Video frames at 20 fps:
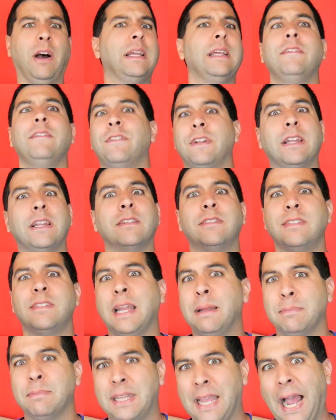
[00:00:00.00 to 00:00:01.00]
even the
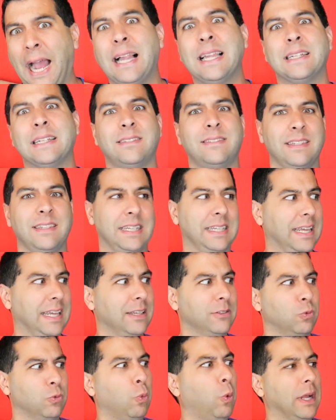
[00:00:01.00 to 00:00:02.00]
same galaxy
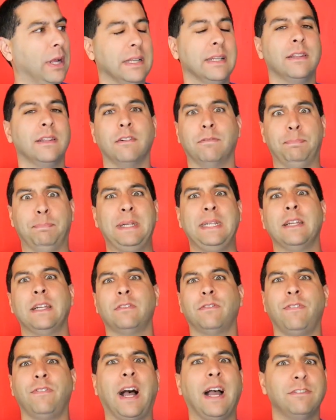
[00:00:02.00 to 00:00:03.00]
as what the
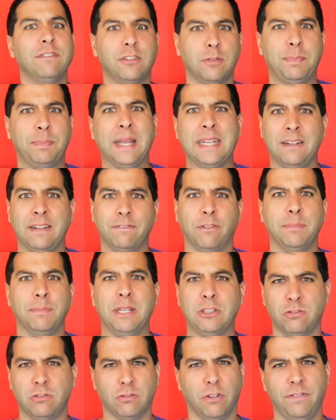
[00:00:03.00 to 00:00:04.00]
PS5 spec
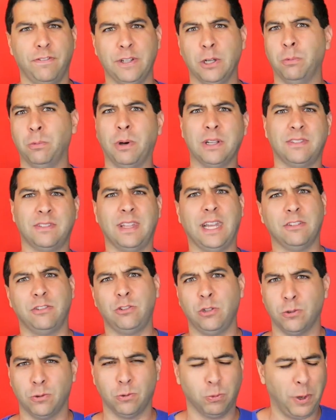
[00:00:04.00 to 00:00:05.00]
information reveal was
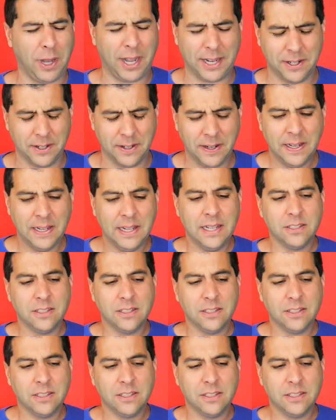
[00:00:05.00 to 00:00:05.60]
last year required.